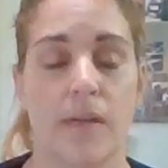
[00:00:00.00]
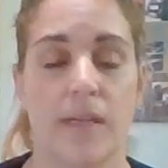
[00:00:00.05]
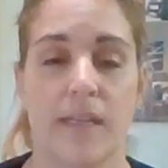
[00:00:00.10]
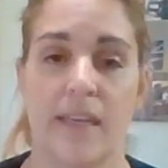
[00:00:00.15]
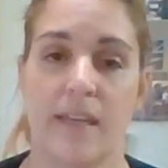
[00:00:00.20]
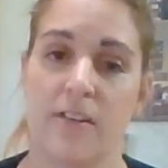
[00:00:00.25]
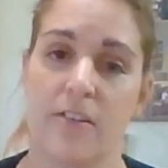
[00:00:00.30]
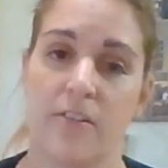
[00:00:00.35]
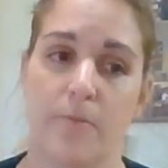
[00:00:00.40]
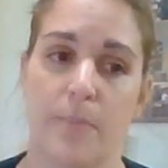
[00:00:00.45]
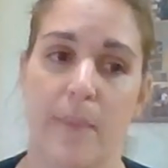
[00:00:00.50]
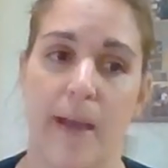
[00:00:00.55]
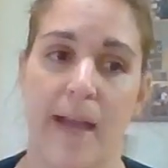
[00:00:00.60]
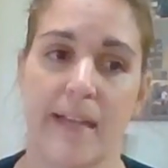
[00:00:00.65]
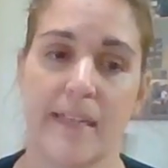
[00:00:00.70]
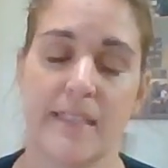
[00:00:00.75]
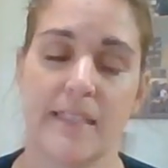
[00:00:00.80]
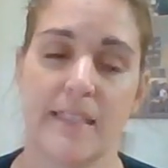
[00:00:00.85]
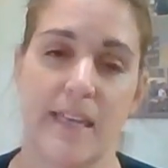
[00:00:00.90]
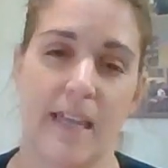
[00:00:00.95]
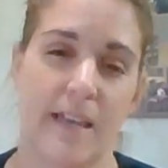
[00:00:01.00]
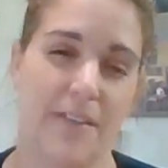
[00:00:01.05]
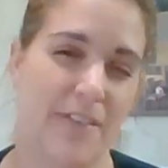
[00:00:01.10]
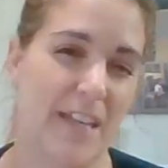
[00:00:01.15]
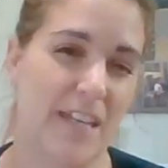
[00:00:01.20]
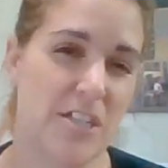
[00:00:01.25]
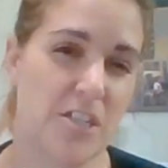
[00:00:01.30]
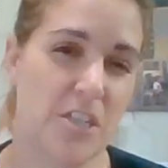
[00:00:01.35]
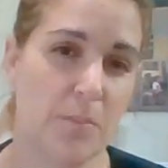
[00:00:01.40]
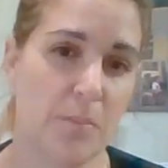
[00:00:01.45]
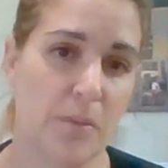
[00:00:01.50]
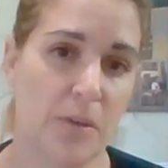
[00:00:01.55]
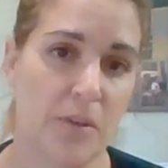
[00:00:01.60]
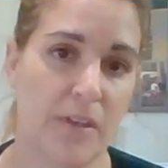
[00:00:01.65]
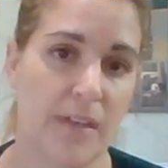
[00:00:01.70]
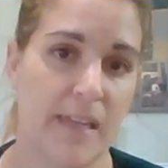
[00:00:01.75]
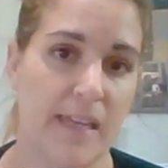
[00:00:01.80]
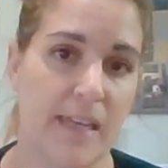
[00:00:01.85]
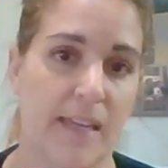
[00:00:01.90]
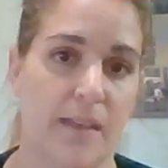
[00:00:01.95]
give back to the aviation
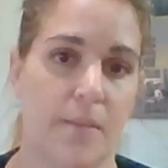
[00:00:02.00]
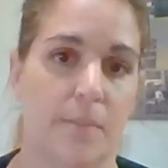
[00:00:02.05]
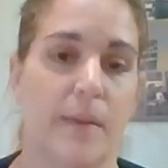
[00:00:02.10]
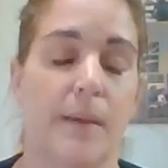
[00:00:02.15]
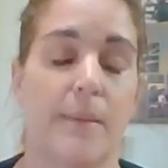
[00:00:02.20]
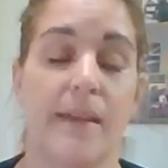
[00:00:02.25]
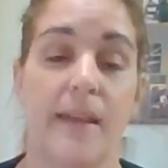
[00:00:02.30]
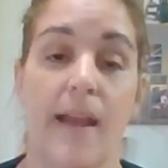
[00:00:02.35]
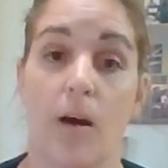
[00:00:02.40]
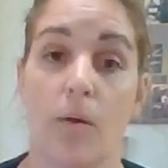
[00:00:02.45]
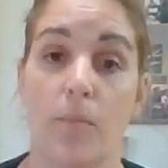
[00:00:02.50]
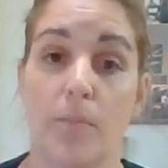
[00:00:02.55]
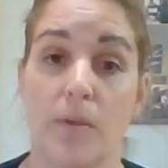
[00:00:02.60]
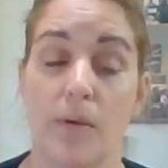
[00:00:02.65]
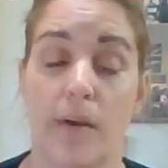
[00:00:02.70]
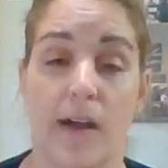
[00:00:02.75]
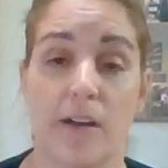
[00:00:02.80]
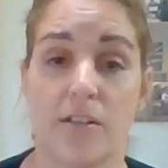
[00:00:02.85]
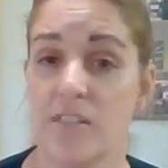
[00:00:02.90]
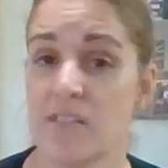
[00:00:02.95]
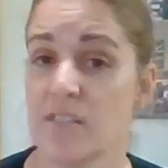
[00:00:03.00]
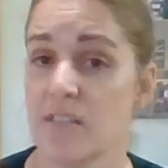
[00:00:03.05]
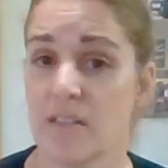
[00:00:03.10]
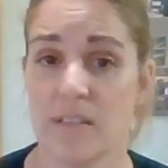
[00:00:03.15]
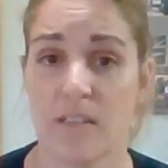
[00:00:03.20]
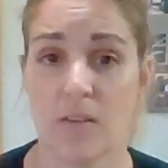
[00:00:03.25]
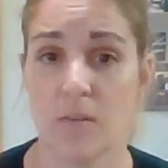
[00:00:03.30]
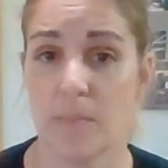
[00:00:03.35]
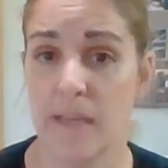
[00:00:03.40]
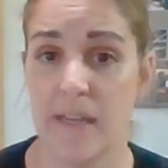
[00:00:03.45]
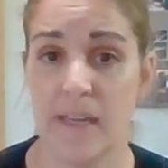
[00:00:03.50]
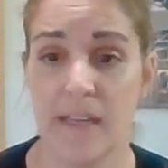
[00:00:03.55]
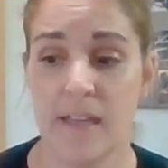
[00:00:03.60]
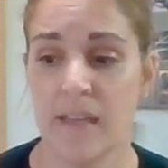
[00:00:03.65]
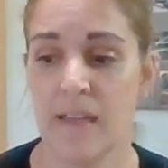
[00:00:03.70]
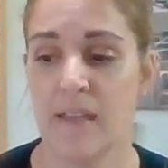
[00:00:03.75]
community and maybe help you out just a little bit,